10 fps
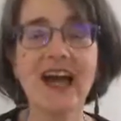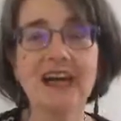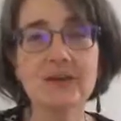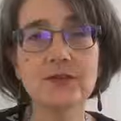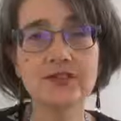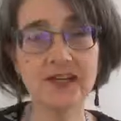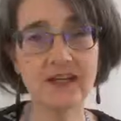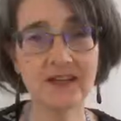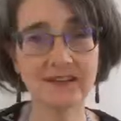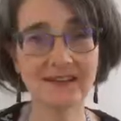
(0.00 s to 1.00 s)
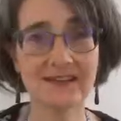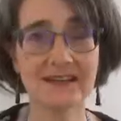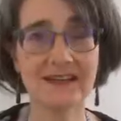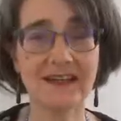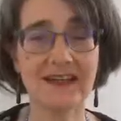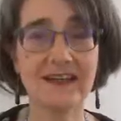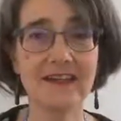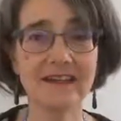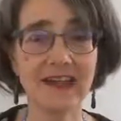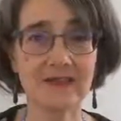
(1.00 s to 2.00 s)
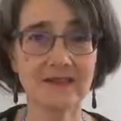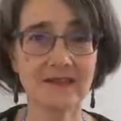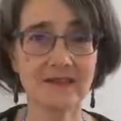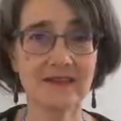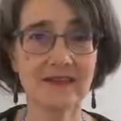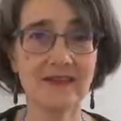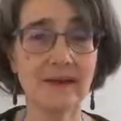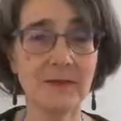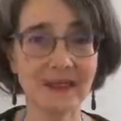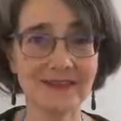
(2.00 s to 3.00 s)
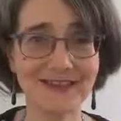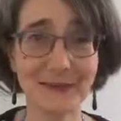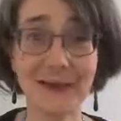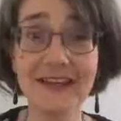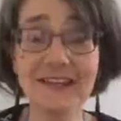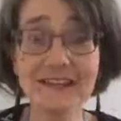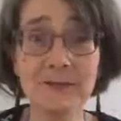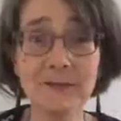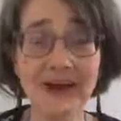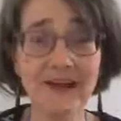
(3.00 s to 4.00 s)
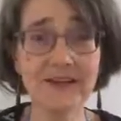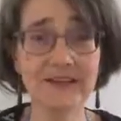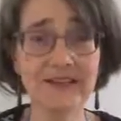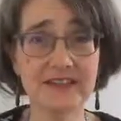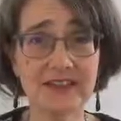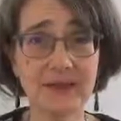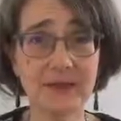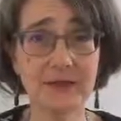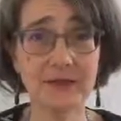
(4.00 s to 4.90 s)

and your child is having a meltdown, and it's embarrassing,